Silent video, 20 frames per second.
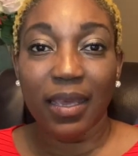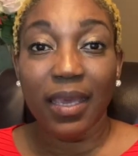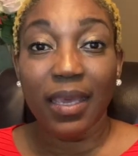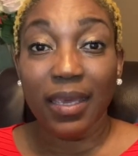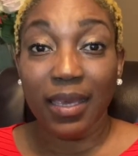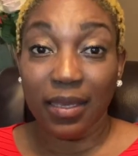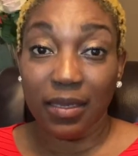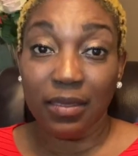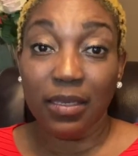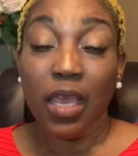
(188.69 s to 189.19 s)

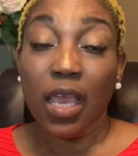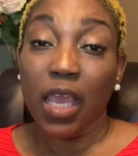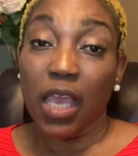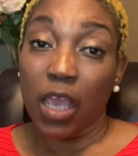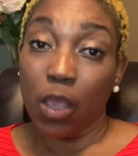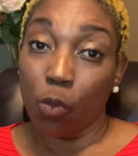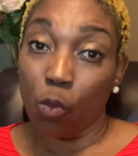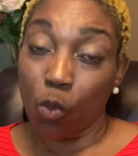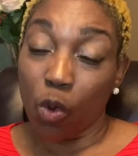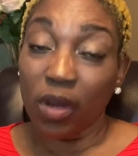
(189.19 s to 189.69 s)
Because
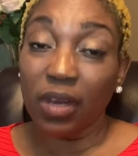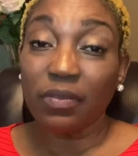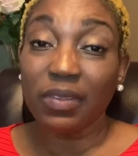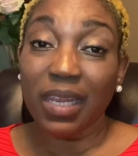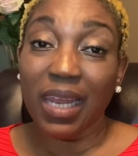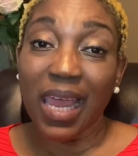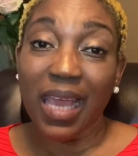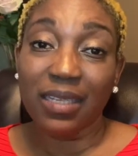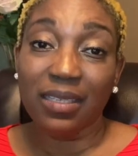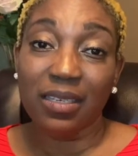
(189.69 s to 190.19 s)
in one of the
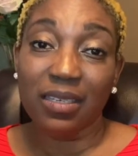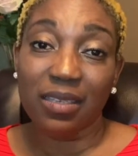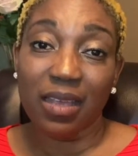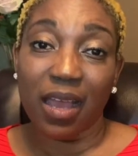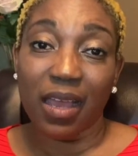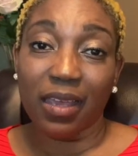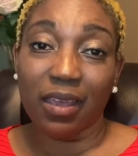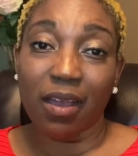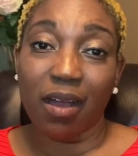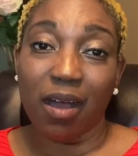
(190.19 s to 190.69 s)
letters
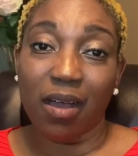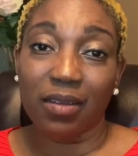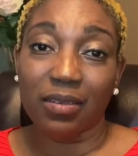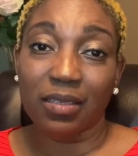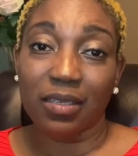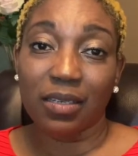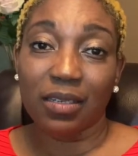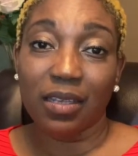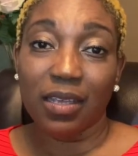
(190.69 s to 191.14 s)
I got,